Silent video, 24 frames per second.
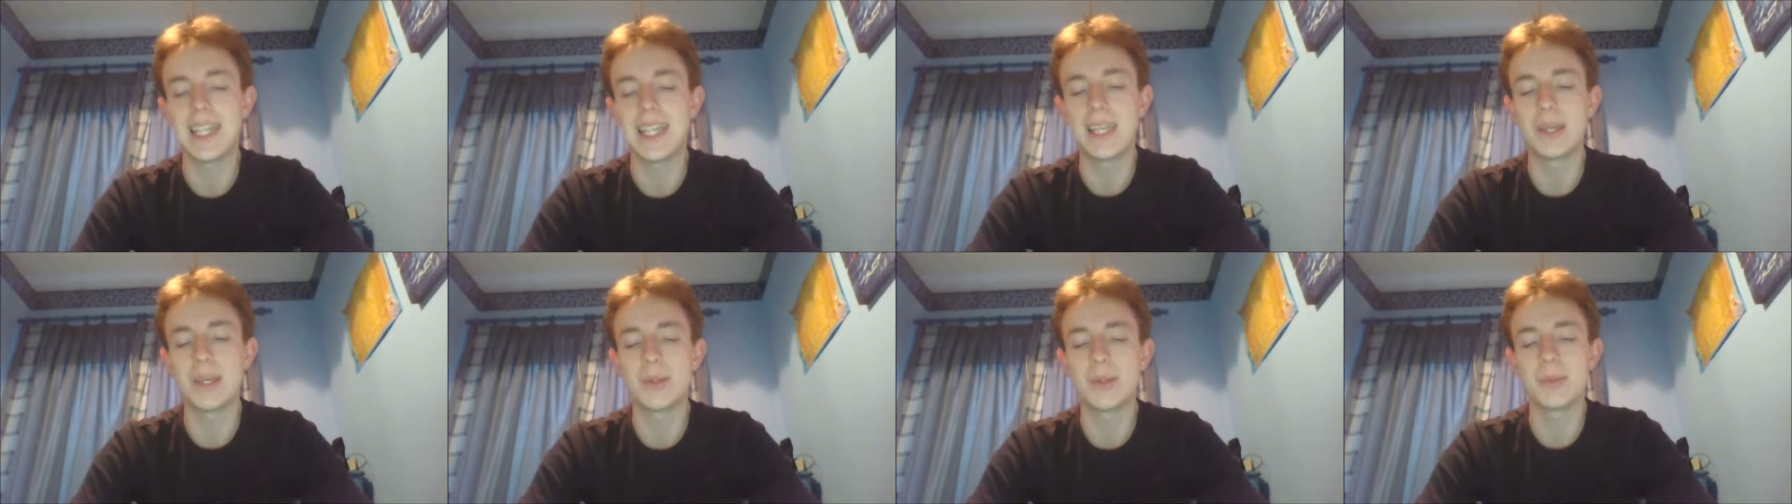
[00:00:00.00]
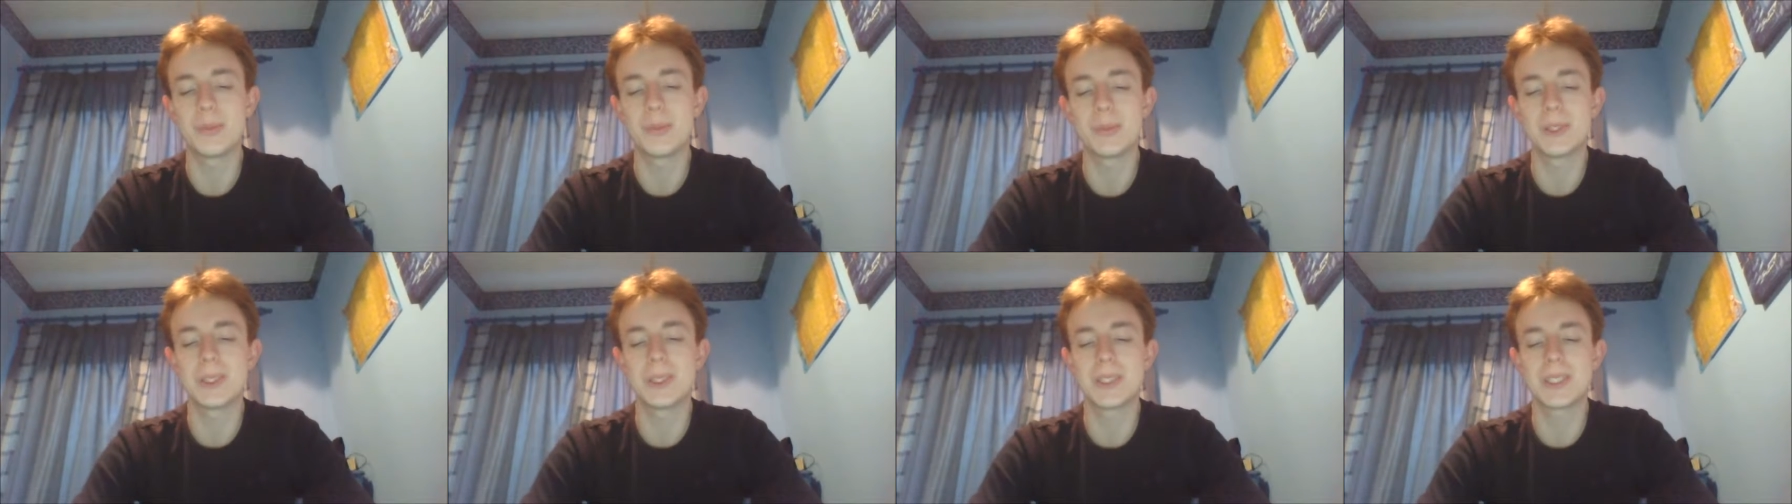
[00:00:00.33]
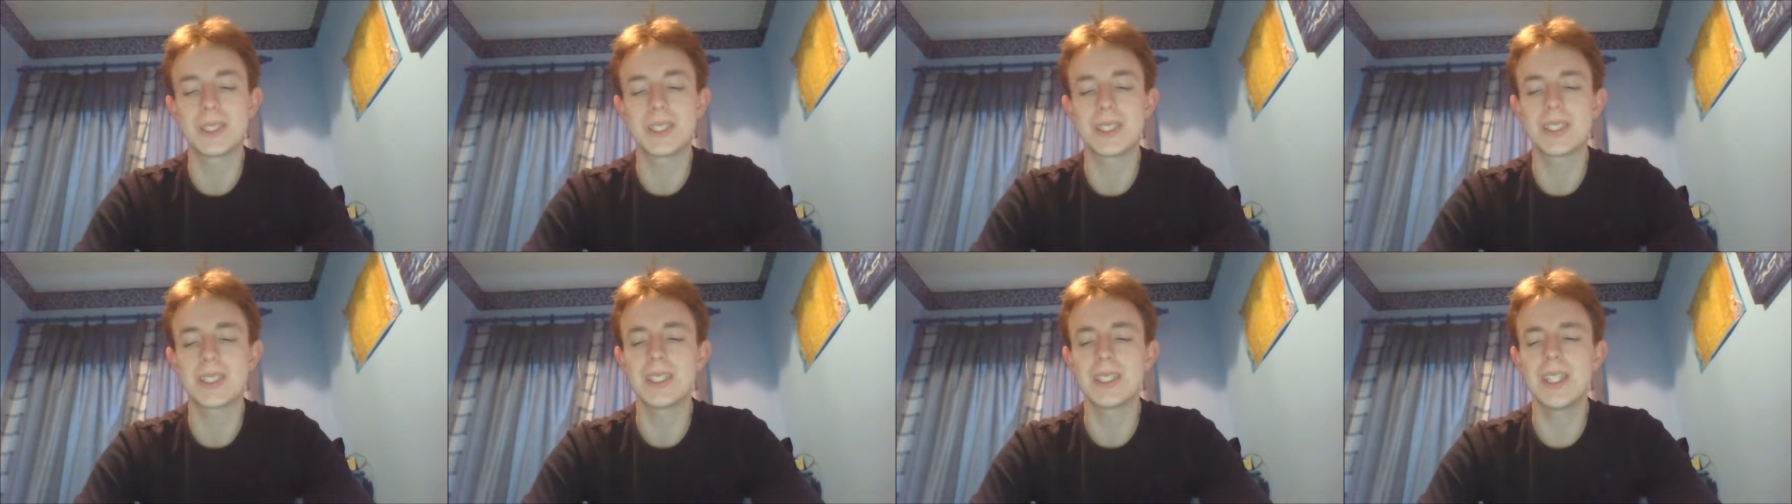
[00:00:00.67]
It
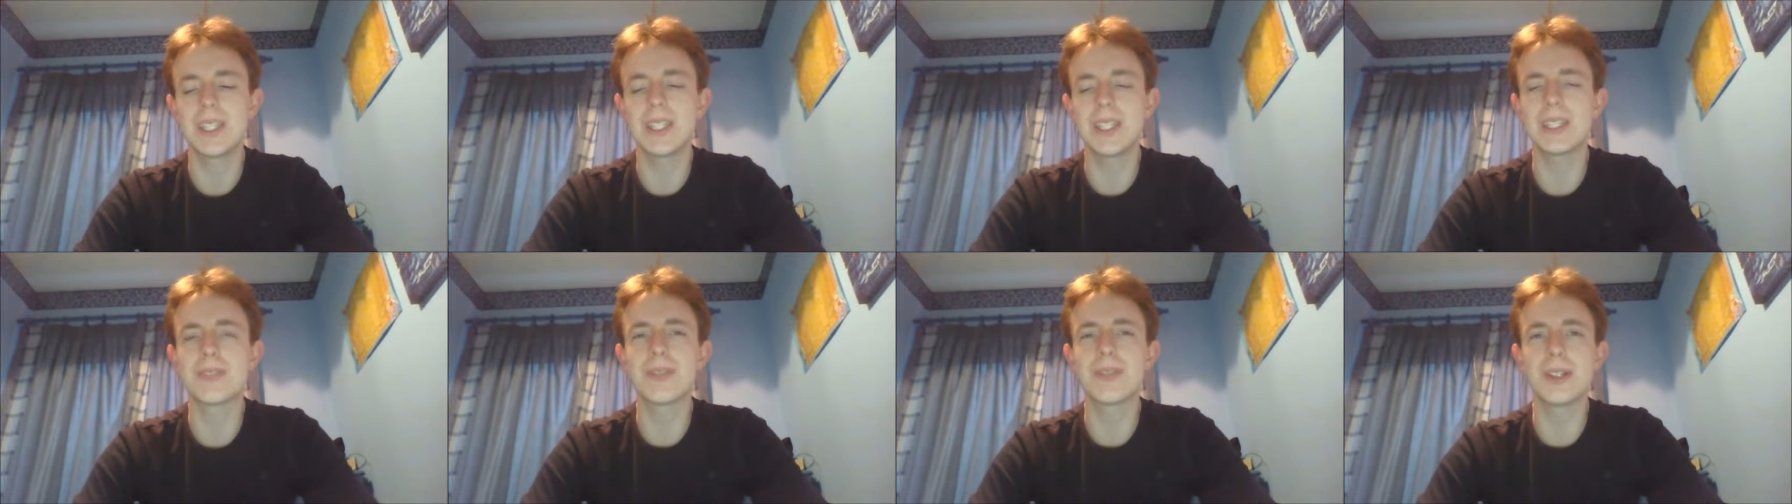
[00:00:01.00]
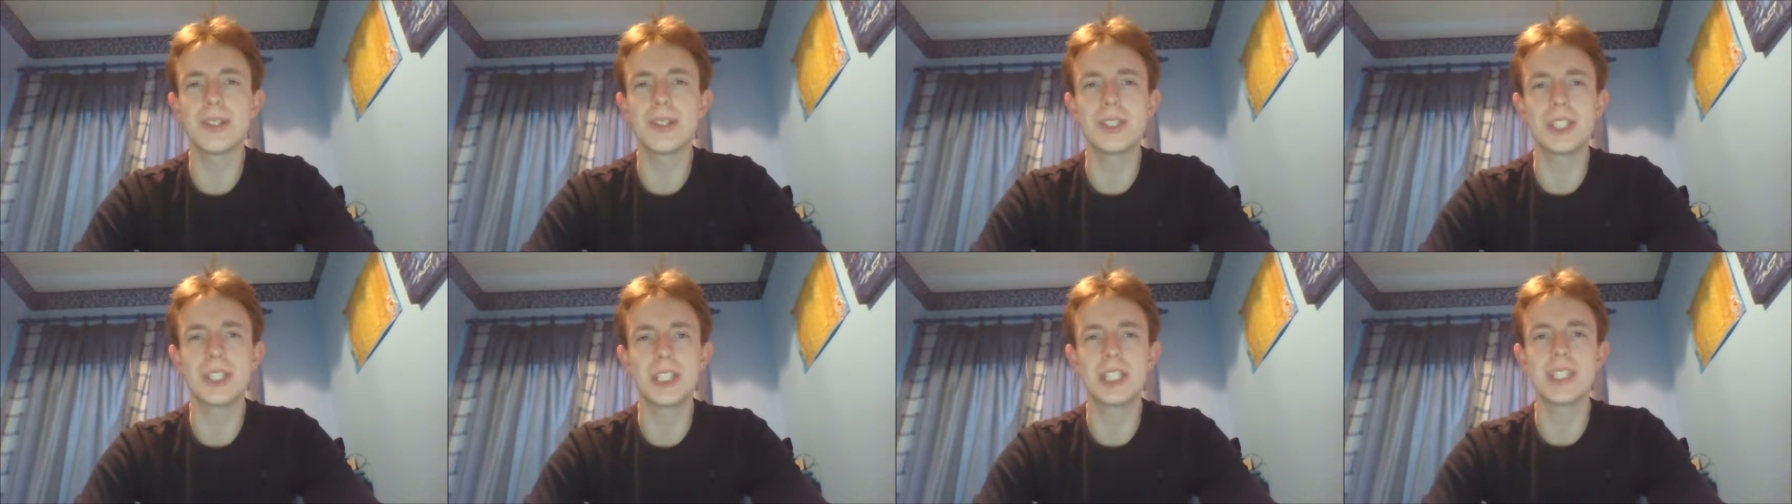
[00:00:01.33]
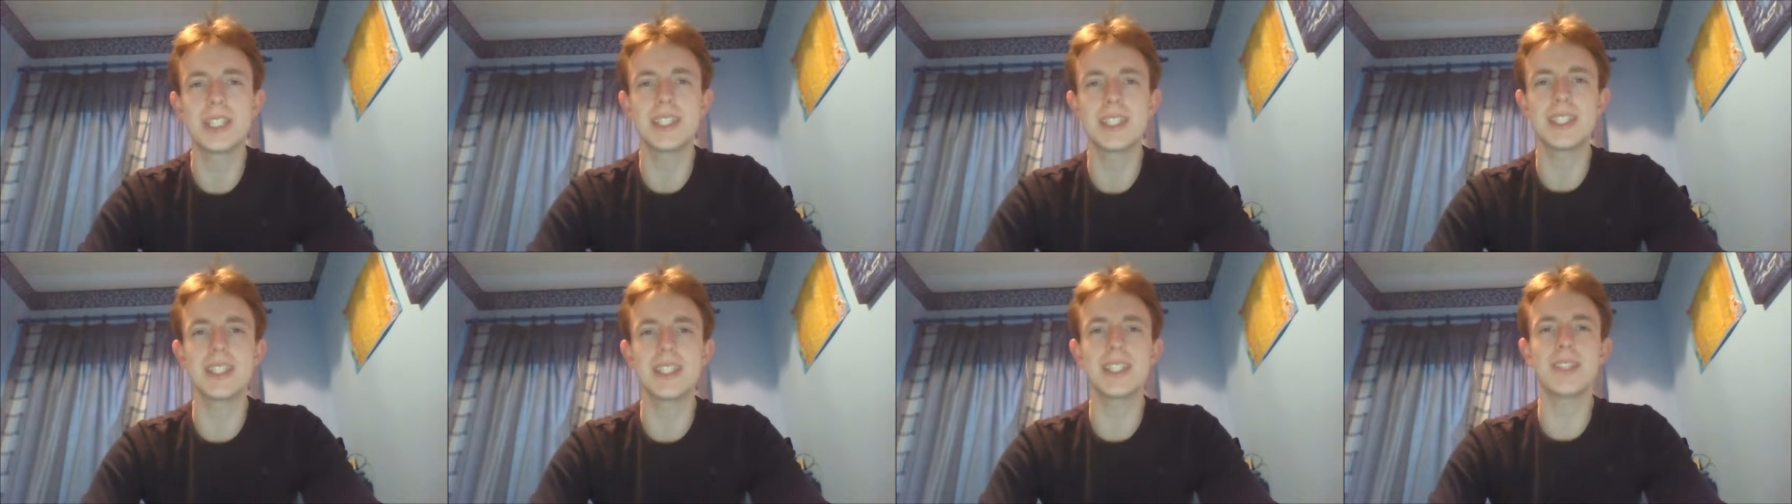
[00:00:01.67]
was, it's very
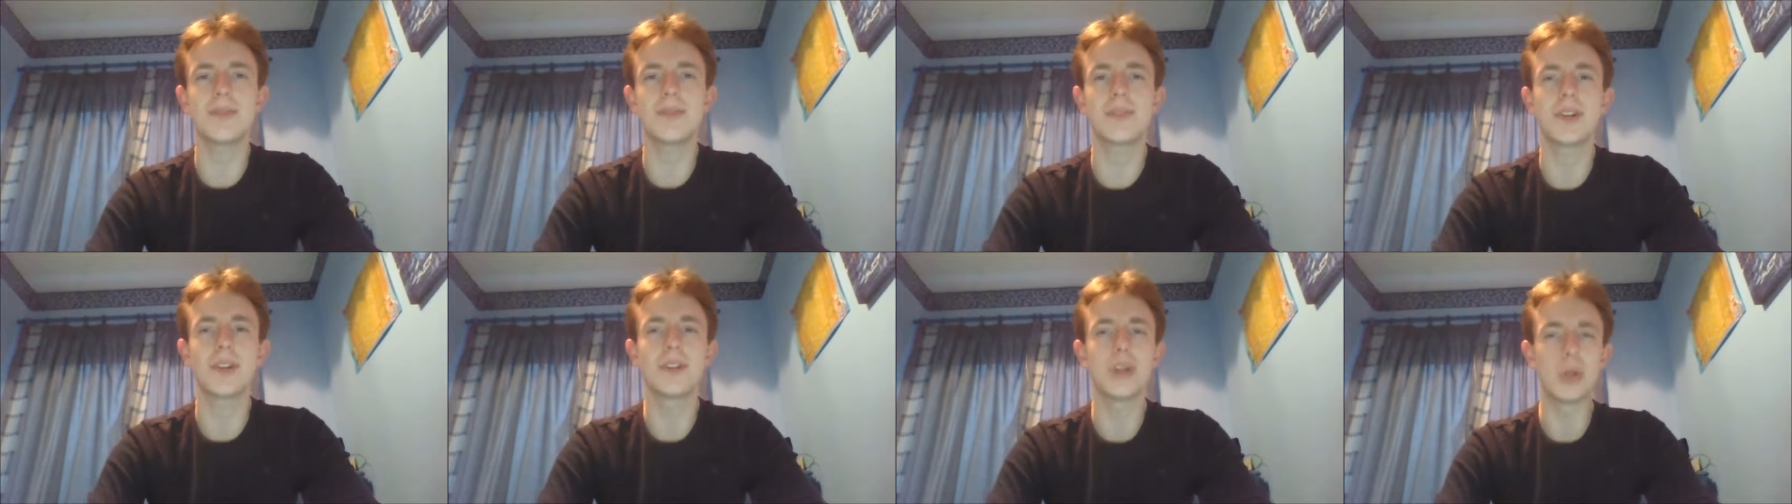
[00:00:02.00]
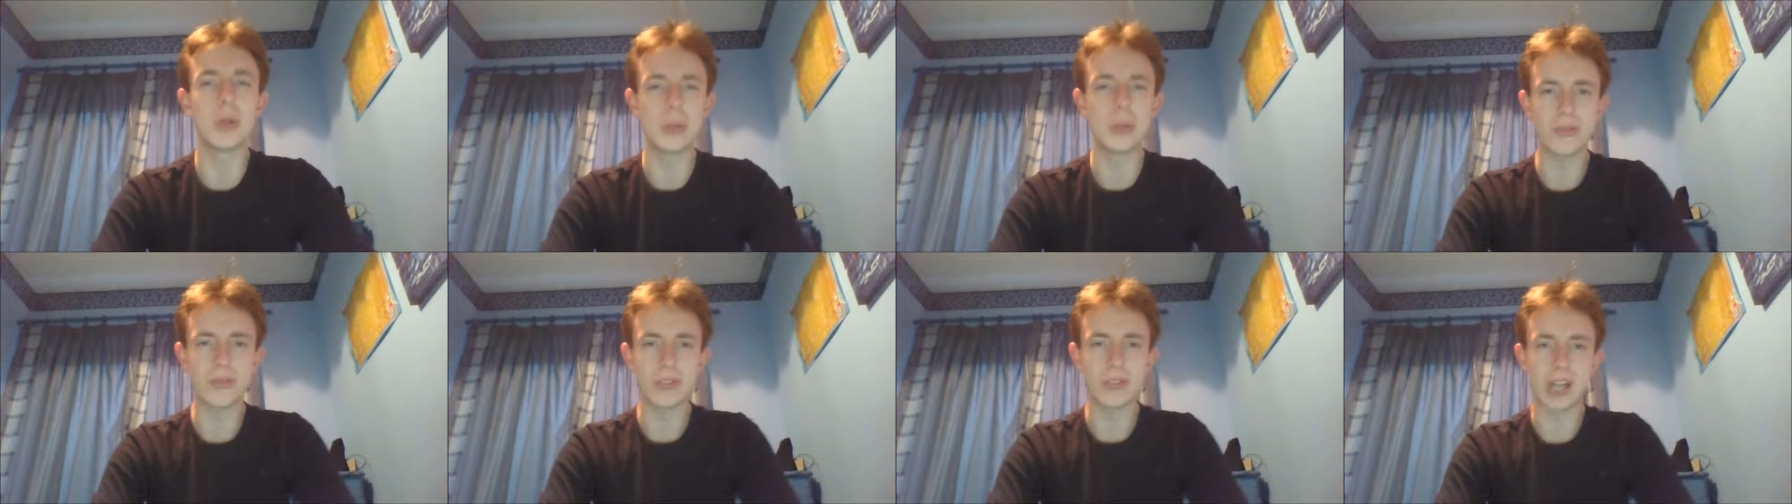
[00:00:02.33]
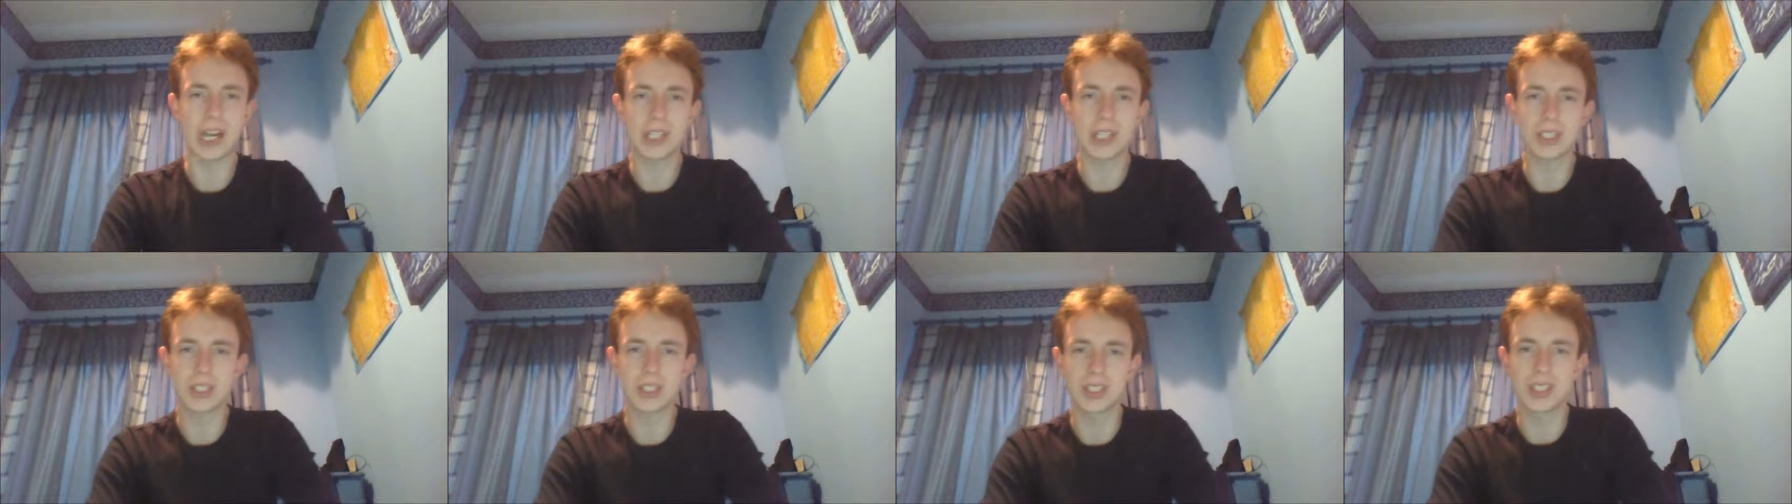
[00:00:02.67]
cheesy, very old
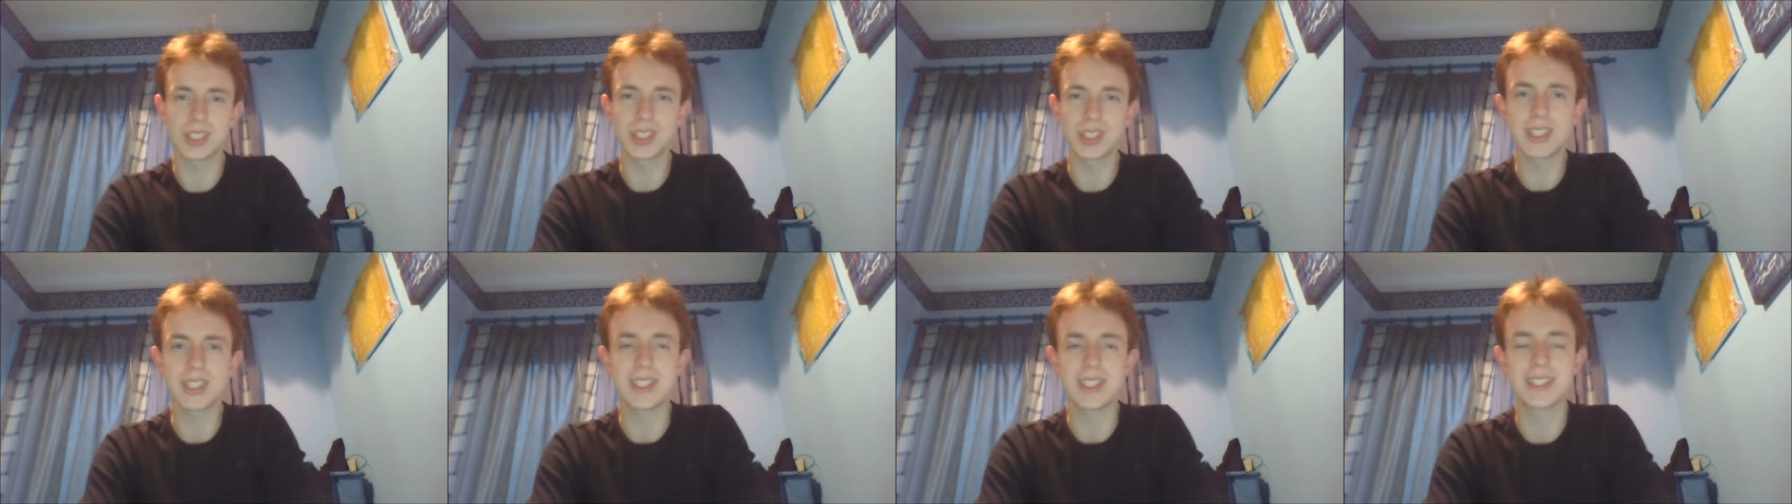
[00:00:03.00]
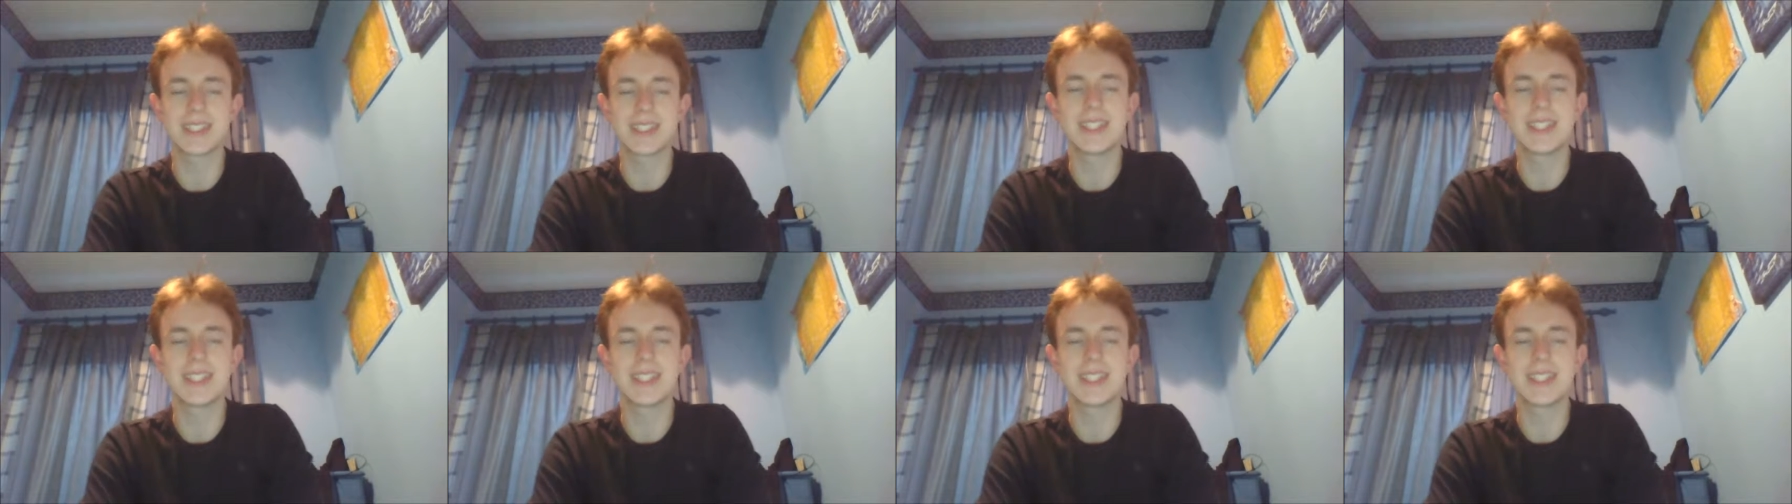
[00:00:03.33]
fashioned